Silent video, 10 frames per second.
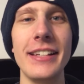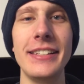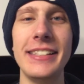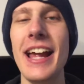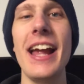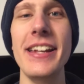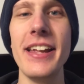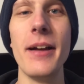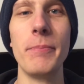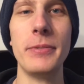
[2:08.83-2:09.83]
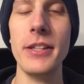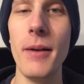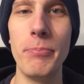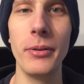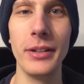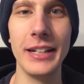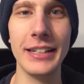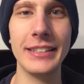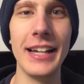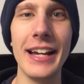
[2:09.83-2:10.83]
to stand up to the bully
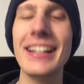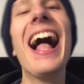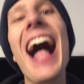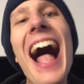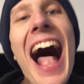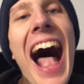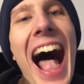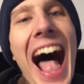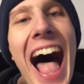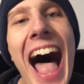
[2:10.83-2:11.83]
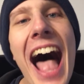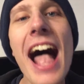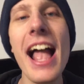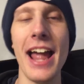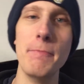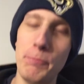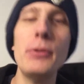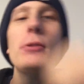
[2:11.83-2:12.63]
and say, ah! And